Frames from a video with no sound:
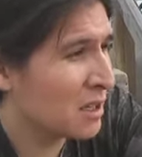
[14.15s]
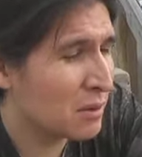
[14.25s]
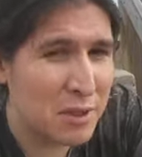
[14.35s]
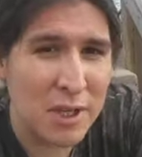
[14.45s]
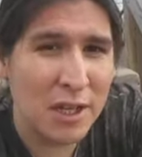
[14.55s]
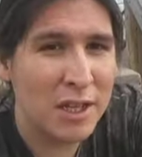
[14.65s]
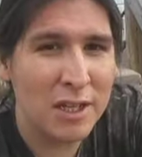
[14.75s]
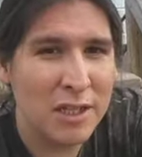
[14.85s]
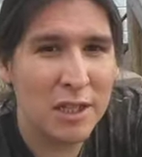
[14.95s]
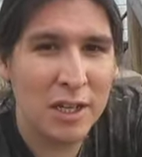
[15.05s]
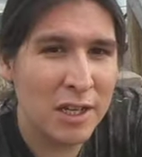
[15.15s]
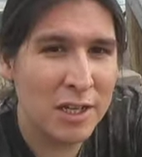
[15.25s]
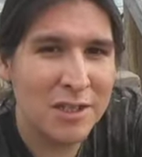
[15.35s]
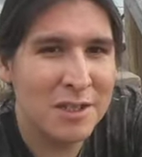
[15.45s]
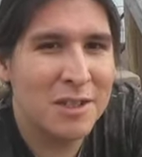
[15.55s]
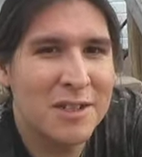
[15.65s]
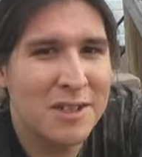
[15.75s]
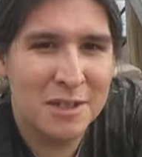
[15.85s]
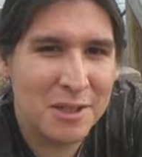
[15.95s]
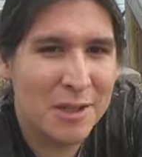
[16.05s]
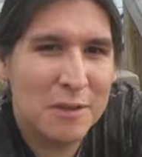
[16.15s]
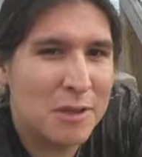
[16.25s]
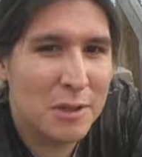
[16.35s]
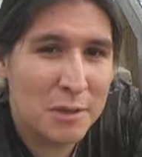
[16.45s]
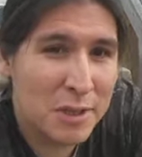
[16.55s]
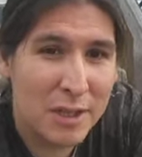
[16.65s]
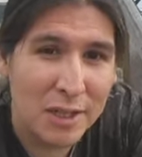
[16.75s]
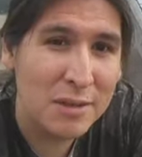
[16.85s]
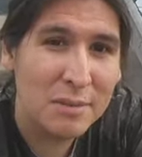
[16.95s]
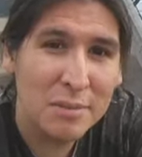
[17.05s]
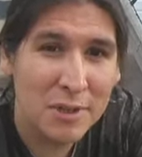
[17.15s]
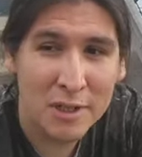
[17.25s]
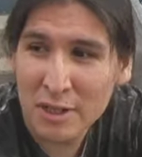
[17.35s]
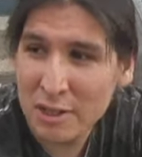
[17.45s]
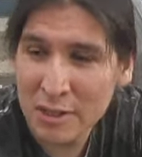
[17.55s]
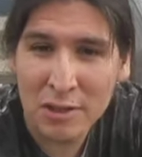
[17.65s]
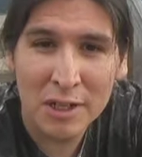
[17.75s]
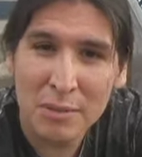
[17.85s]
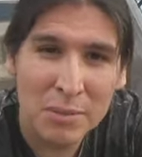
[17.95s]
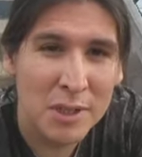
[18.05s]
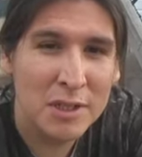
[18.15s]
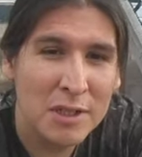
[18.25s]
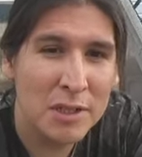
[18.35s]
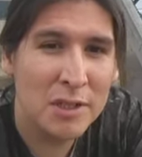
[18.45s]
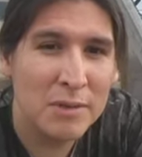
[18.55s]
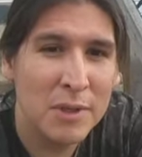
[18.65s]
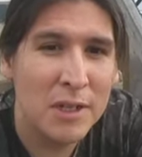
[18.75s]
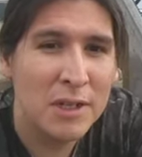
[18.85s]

I was kind of like delayed and stuff, so I was kind of like busy and stuff.